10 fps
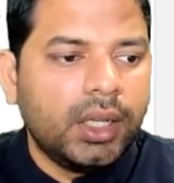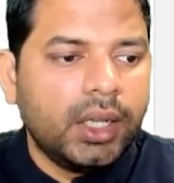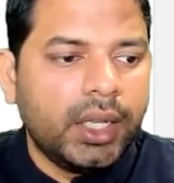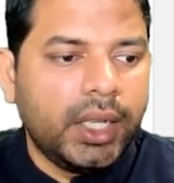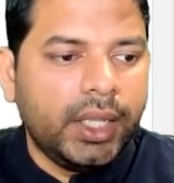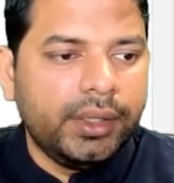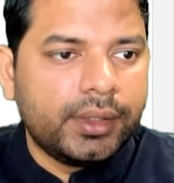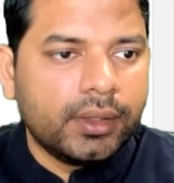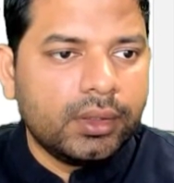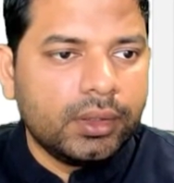and
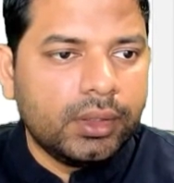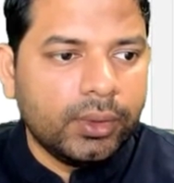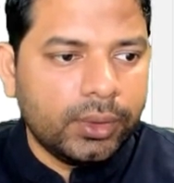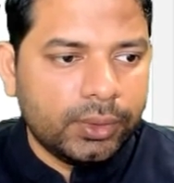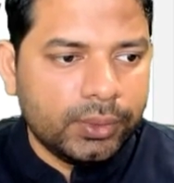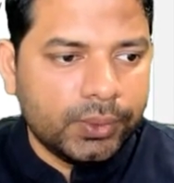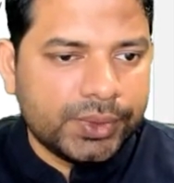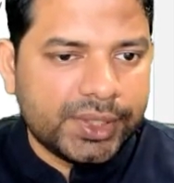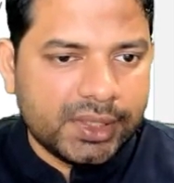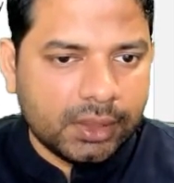go to
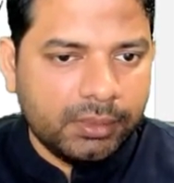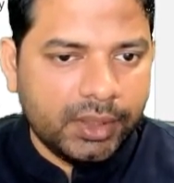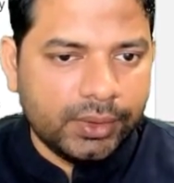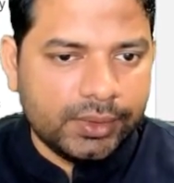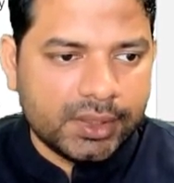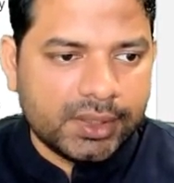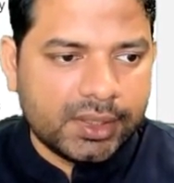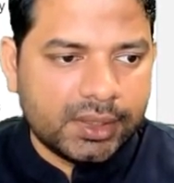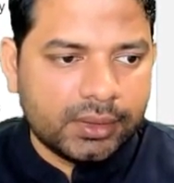system users.